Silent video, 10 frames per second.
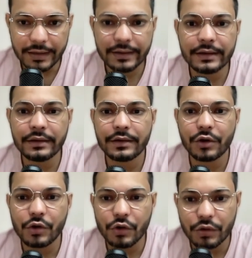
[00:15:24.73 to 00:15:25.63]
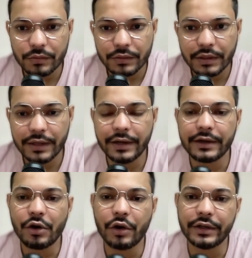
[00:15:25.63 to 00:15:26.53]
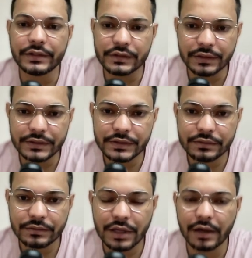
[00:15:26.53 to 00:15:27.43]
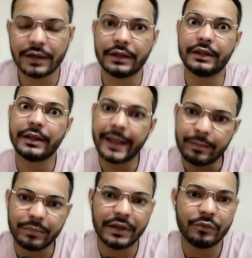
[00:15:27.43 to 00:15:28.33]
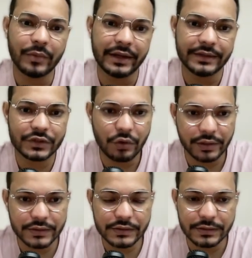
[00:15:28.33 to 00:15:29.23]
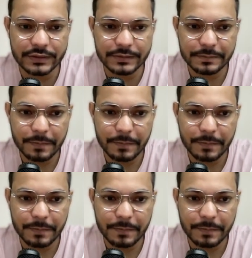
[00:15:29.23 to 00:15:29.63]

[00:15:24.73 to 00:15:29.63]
then create an audience list, target the campaign by this audience list.